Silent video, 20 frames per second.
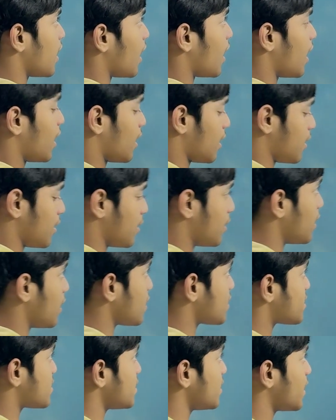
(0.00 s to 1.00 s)

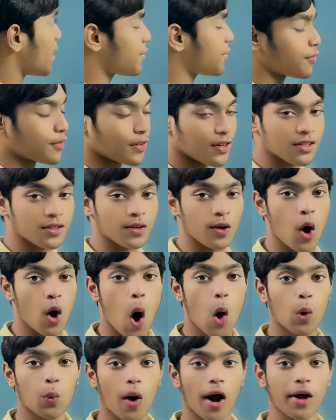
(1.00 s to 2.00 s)
let's see that first.
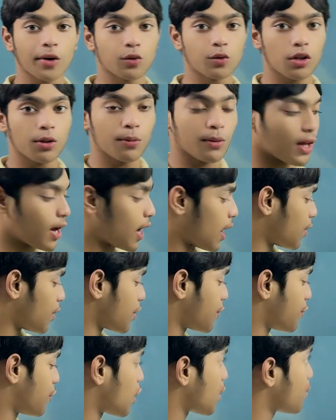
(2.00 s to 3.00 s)
What will be
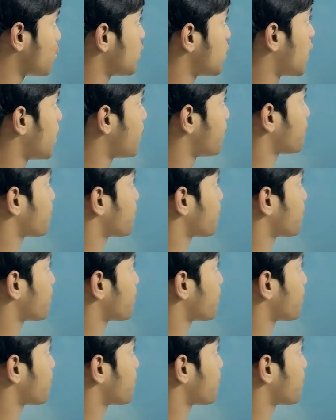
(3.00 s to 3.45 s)
our formula?